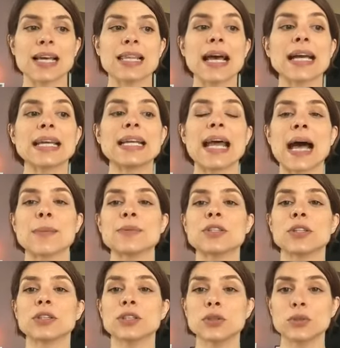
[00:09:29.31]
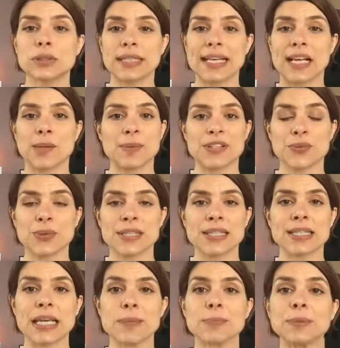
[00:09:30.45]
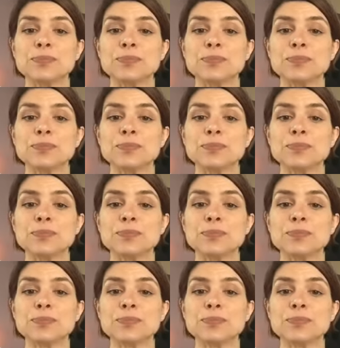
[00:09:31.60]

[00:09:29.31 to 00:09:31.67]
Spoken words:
and that can absolutely help us with sleep.